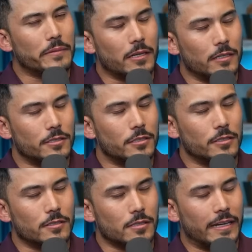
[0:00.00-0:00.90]
curious too,
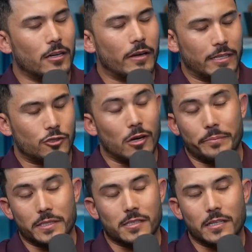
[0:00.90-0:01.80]
because okay,
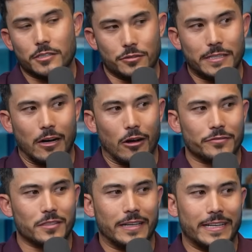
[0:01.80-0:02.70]
Trump is going to do
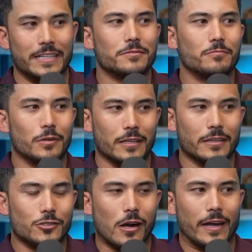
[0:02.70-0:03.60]
tariffs. Like he's
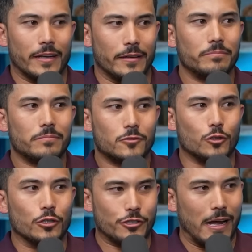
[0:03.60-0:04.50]
really trying to
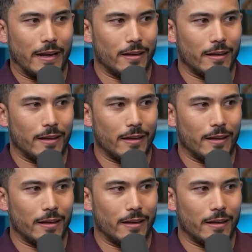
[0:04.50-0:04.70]
screw China.